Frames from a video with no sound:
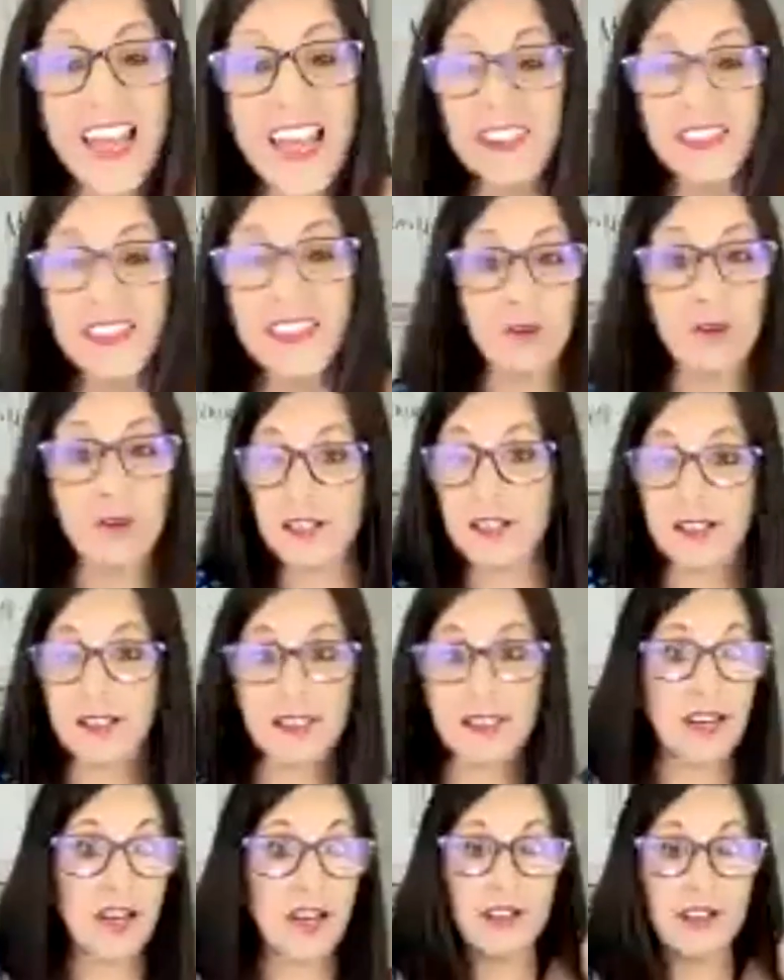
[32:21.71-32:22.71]
They were,
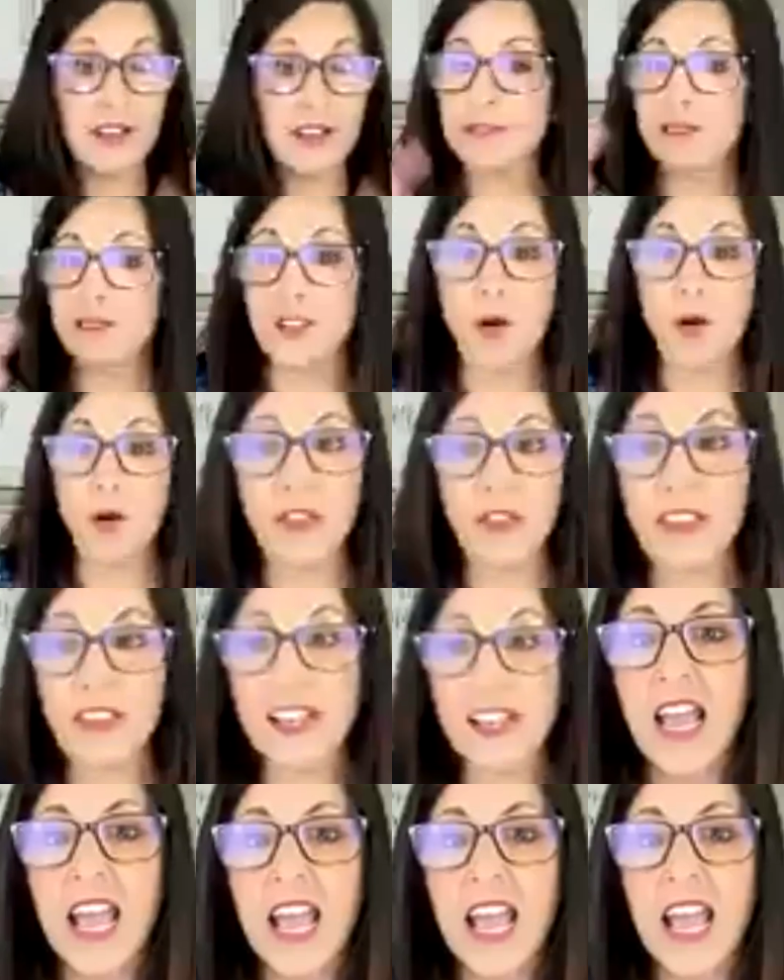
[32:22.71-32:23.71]
you know, like it was the whole
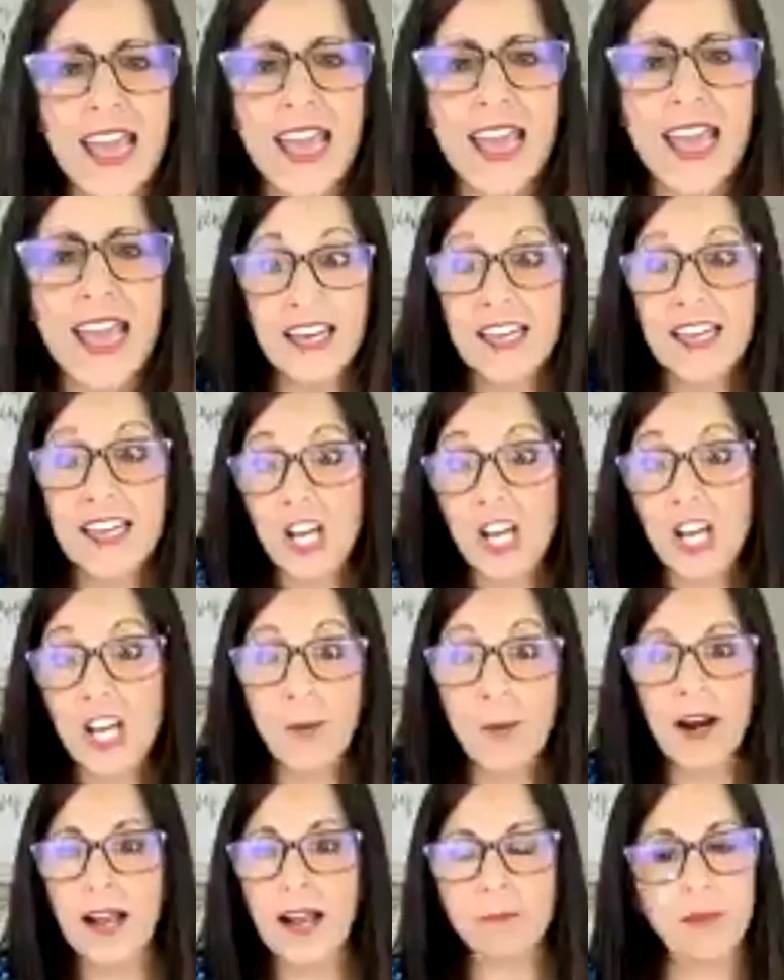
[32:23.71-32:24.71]
thing. And I didn't know,
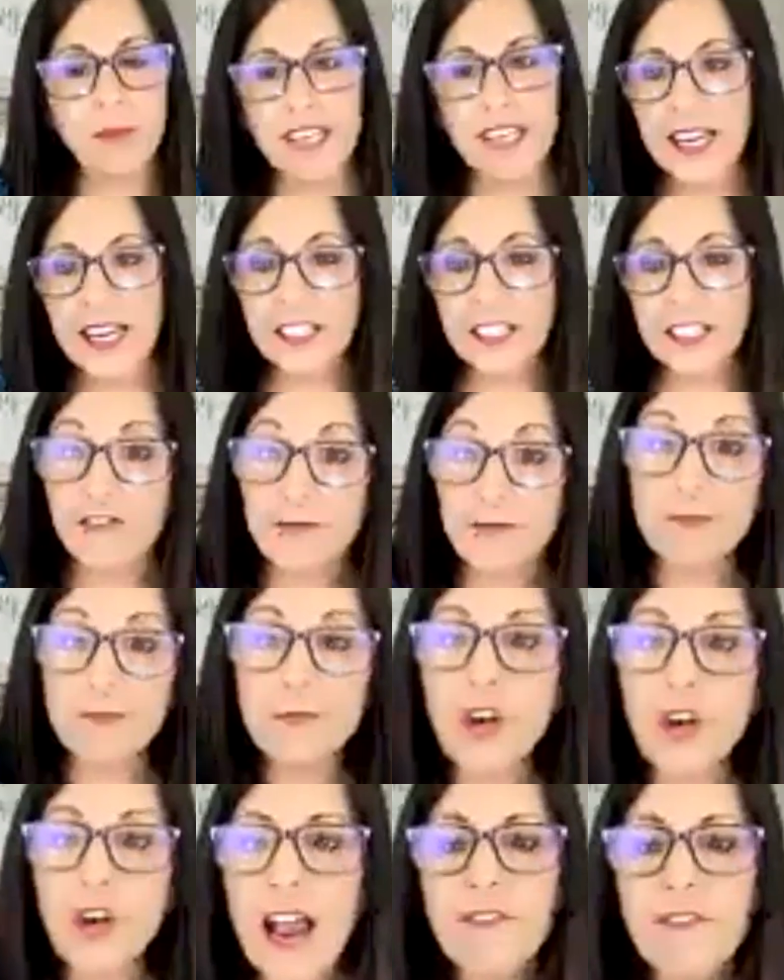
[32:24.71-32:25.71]
but I began to
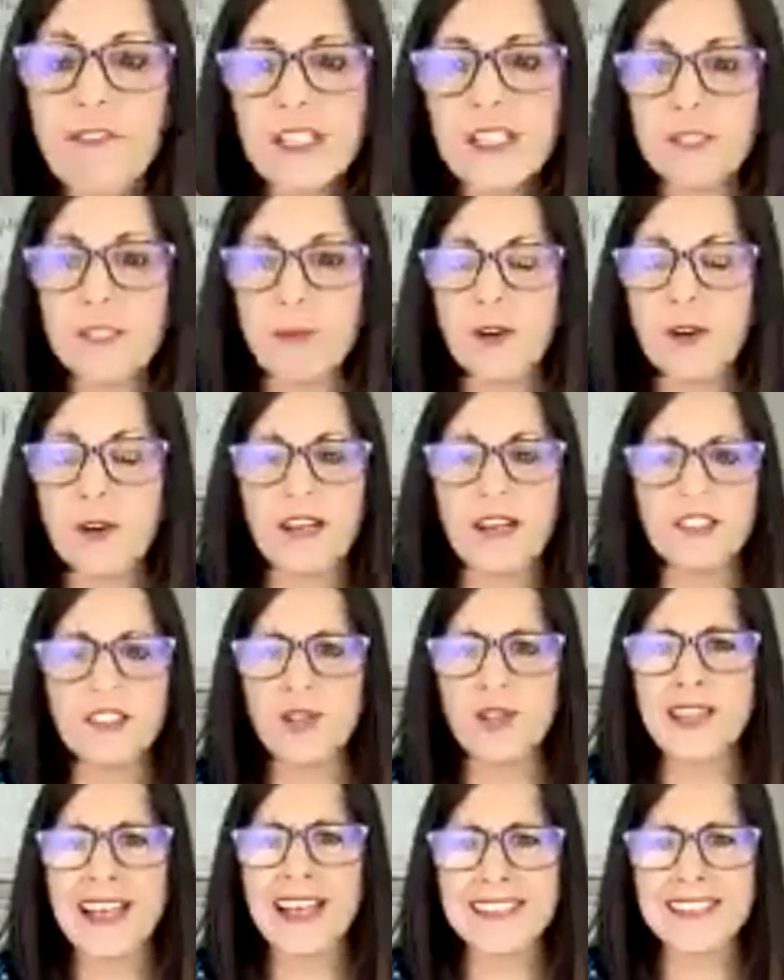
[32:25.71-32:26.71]
drive this spirit out. And so
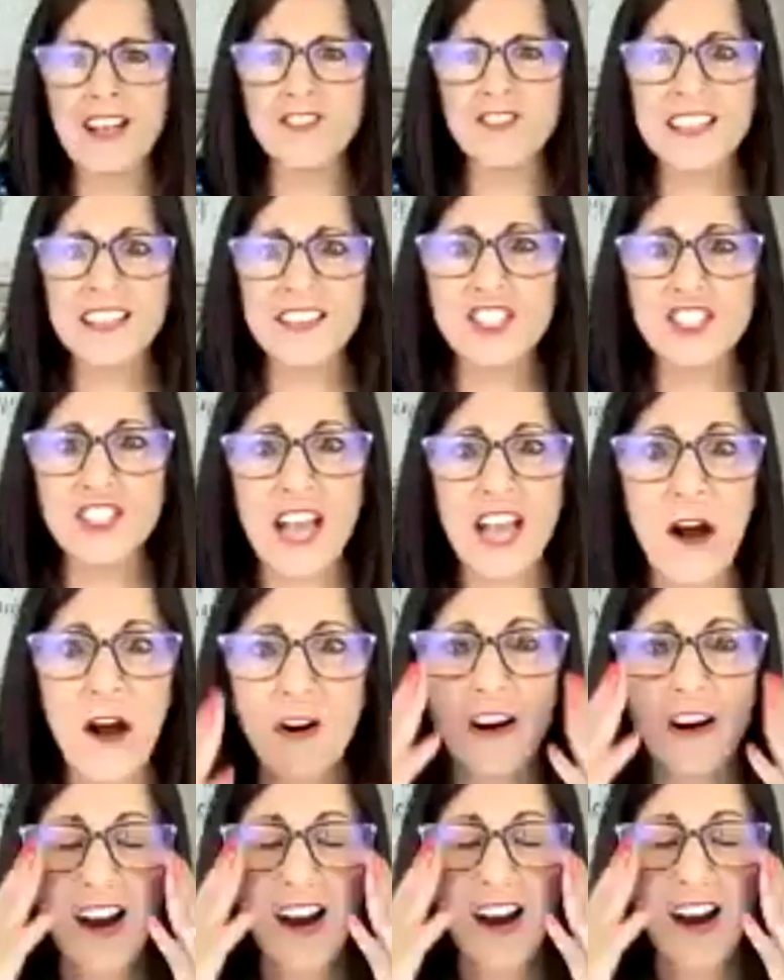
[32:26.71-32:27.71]
last time I was in the
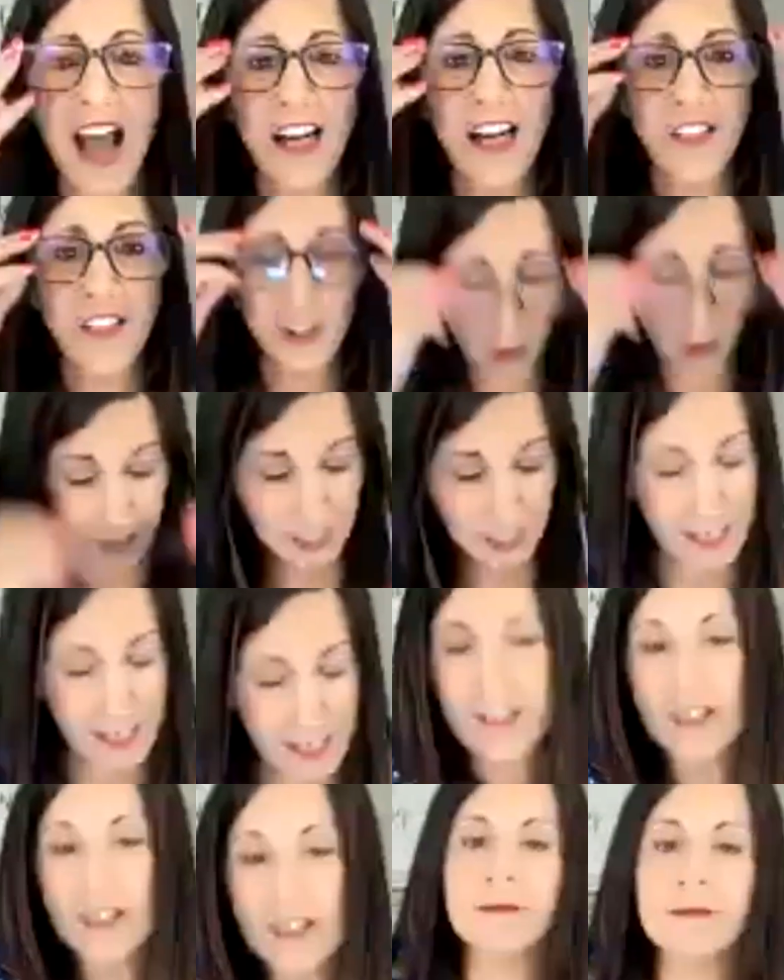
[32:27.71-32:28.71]
shower, the Lord's like,
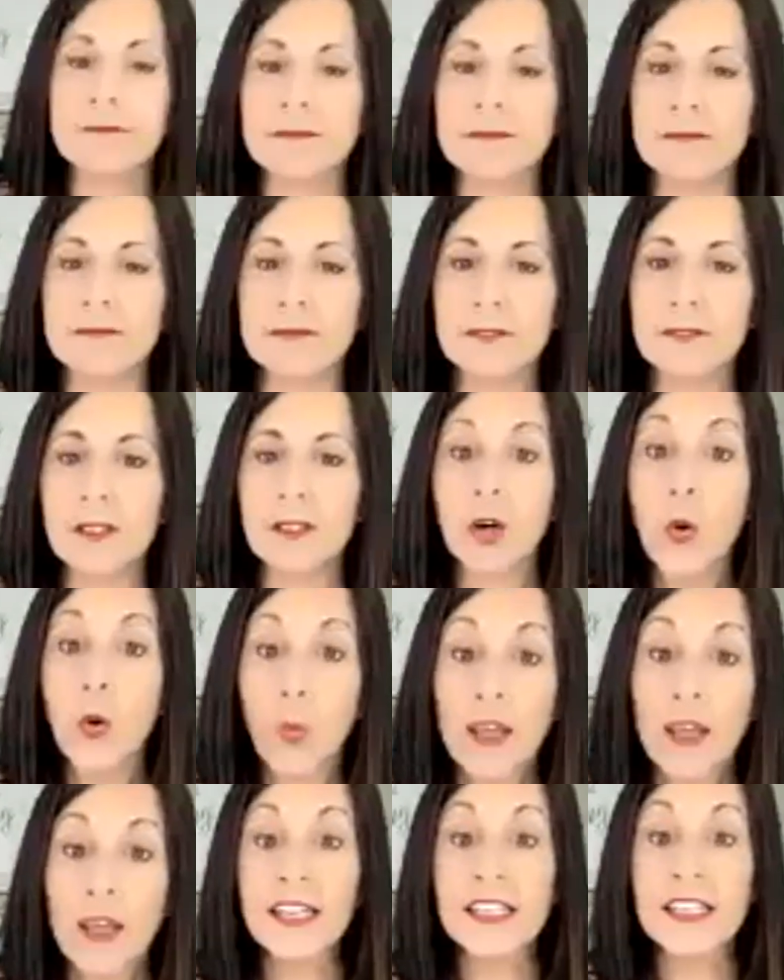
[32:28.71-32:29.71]

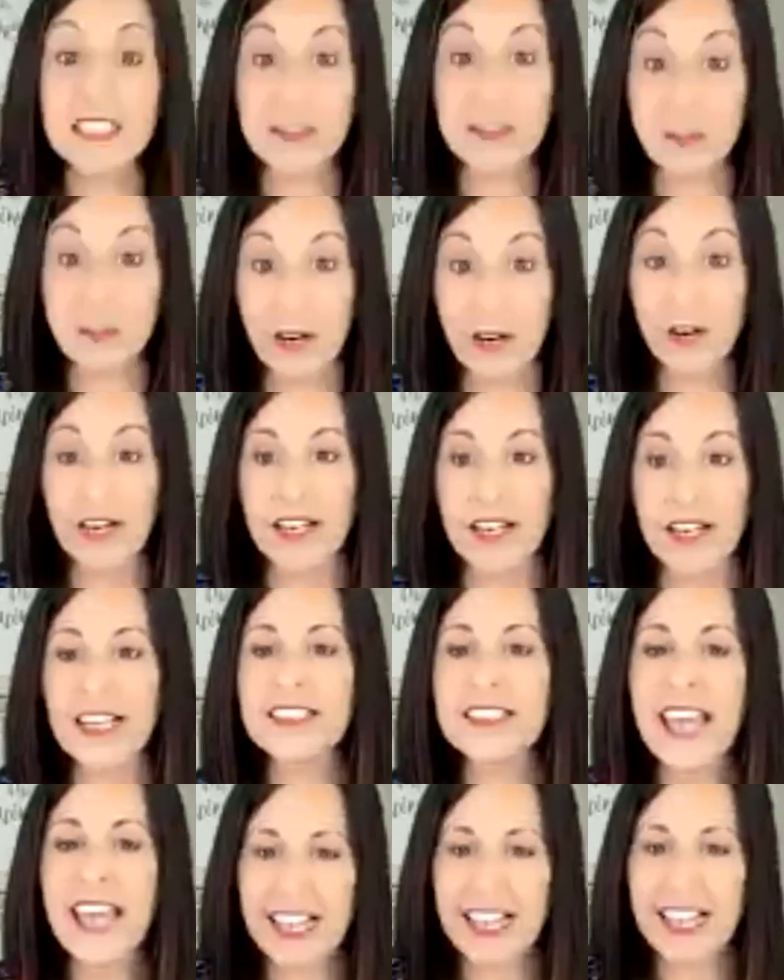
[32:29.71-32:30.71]
when a spirit is
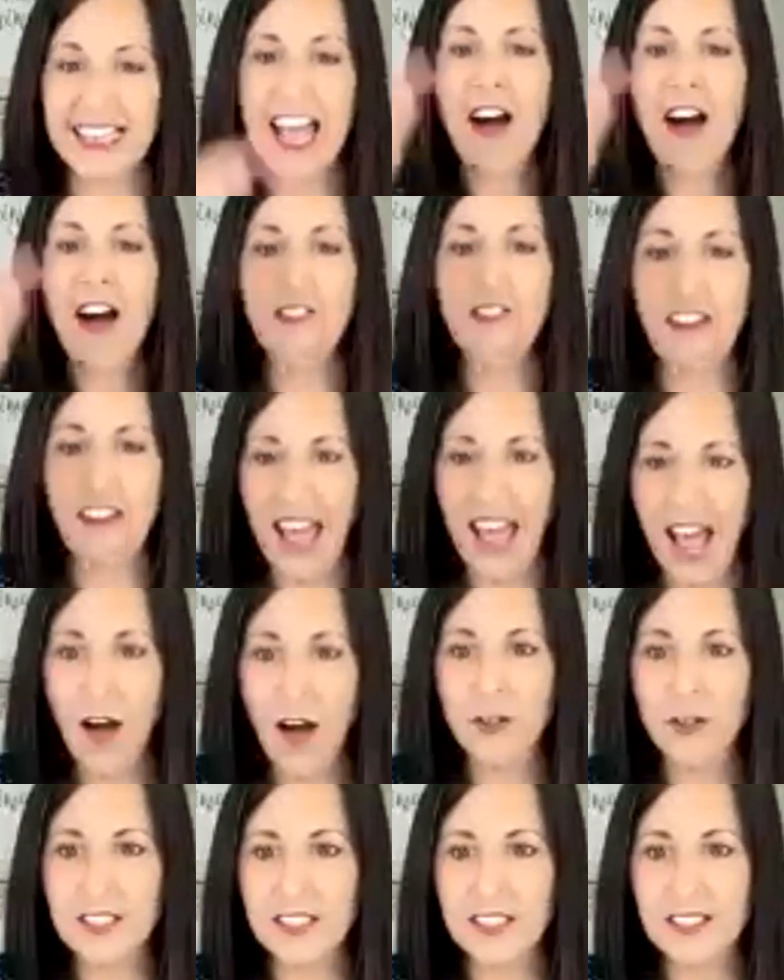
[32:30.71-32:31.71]
cast out of a
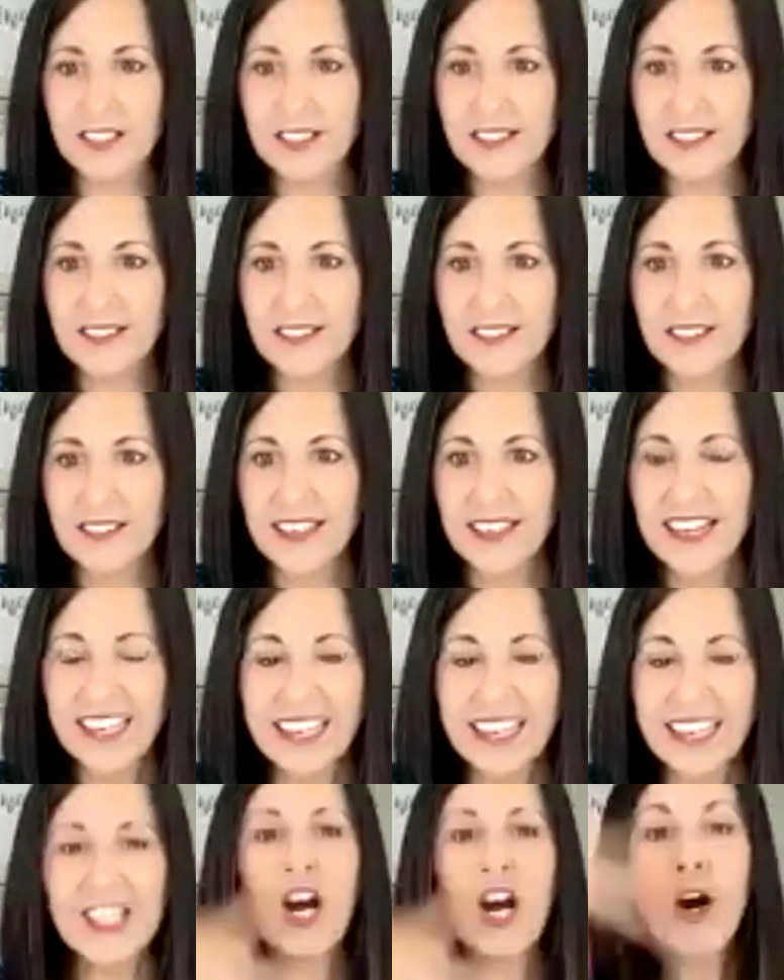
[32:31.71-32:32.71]
house,
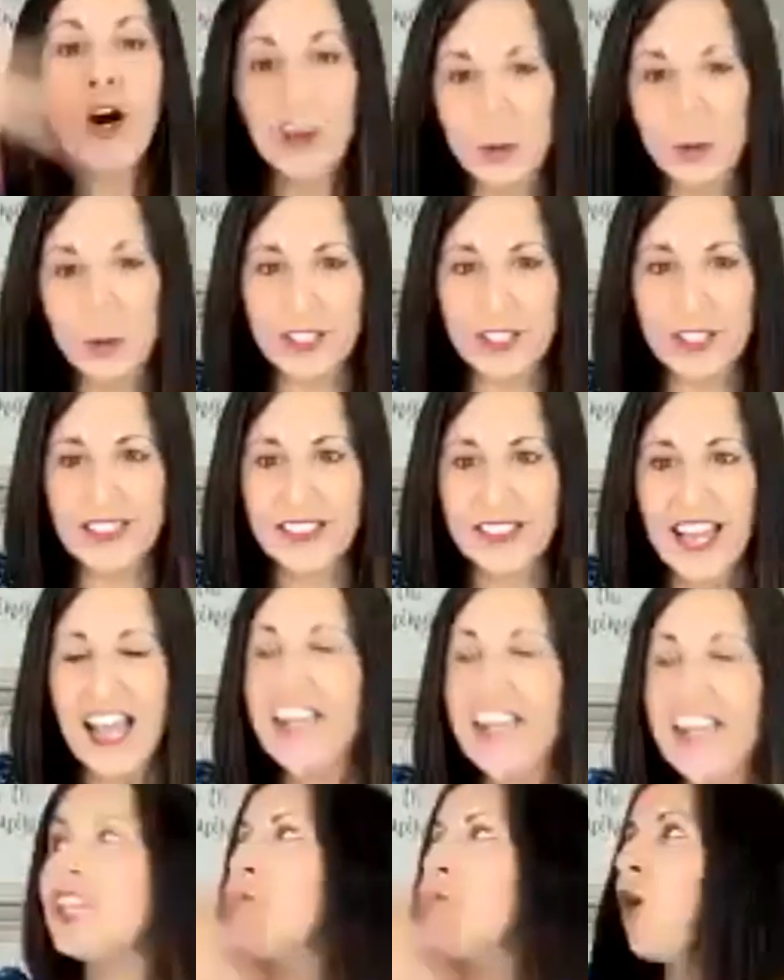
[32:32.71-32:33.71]
he goes
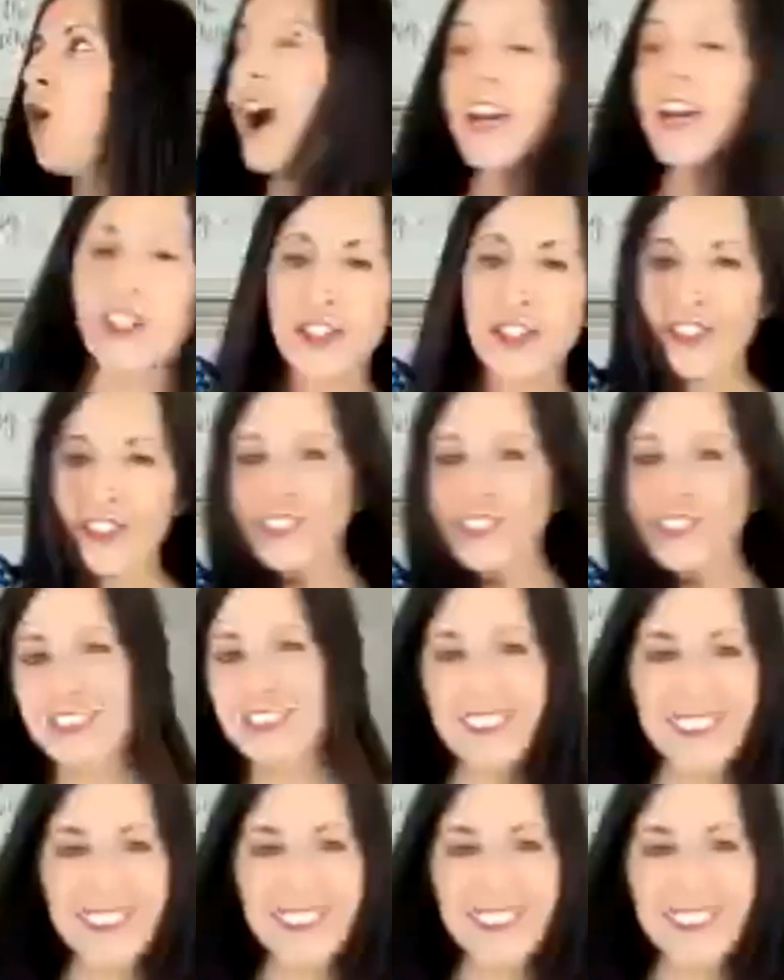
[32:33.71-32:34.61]
and he wanders